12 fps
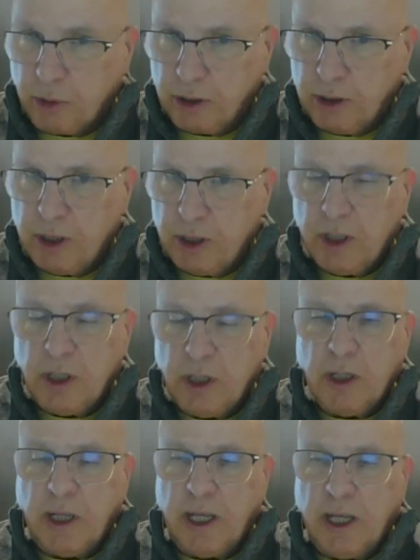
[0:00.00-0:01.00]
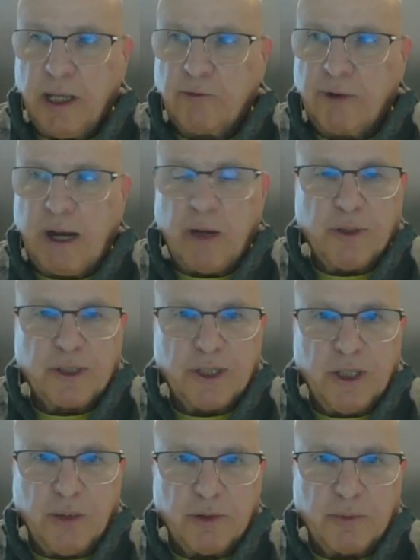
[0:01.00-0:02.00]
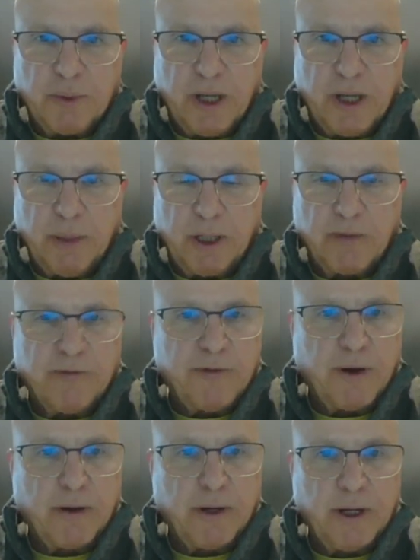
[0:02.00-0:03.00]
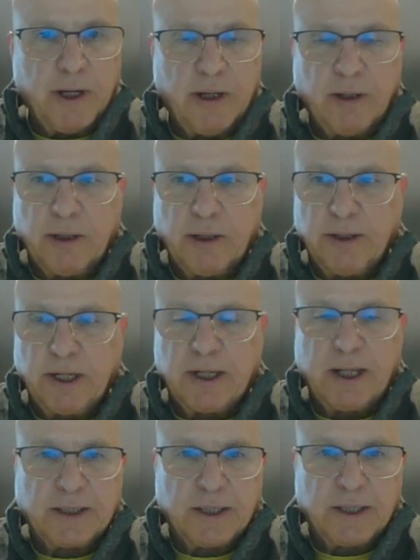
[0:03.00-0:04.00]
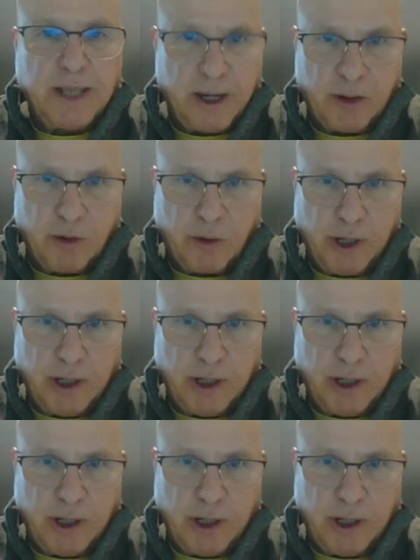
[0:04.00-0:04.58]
anymore, and rye whiskey was becoming a very neglected category.